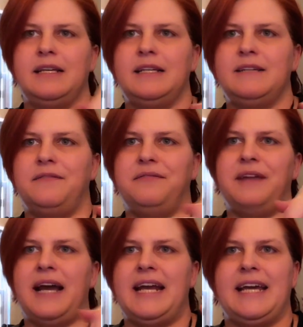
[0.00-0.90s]

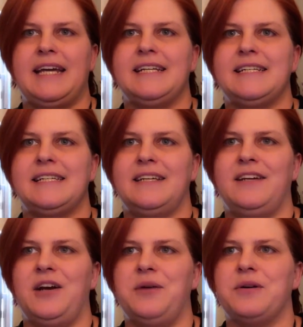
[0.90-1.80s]
fighting it, you
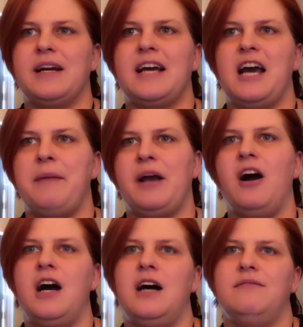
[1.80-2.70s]
know, or it coming
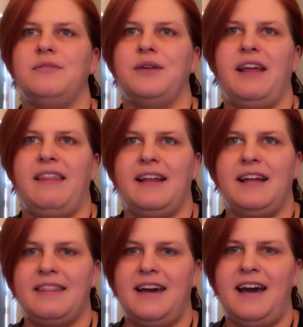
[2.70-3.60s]
off or anything
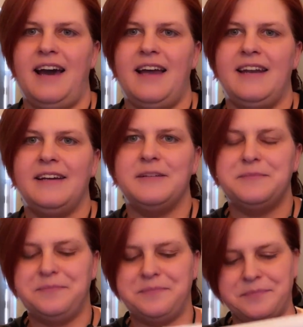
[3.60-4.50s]
like that.
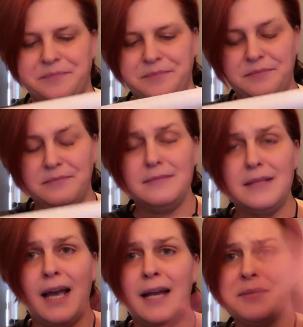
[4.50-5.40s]

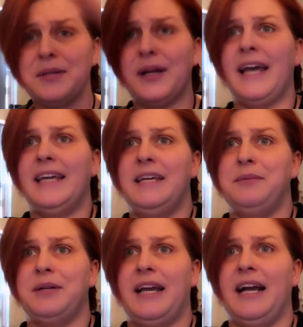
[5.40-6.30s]
And I'm sorry, I keep
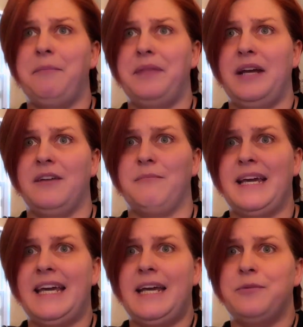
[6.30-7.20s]
looking up there. My
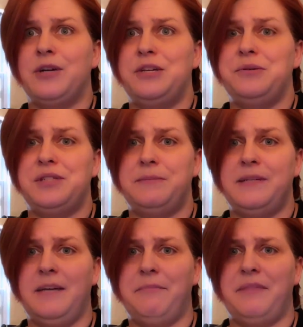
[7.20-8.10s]
camera used to
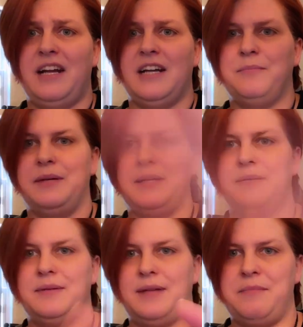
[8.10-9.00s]
be up there, but
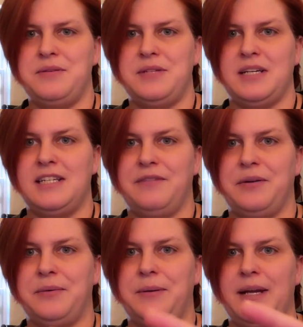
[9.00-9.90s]
I'm using a
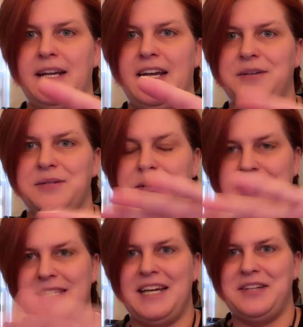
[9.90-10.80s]
different one right now, so
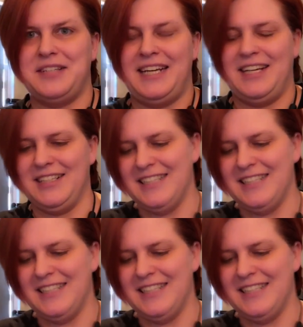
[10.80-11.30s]
it's down here.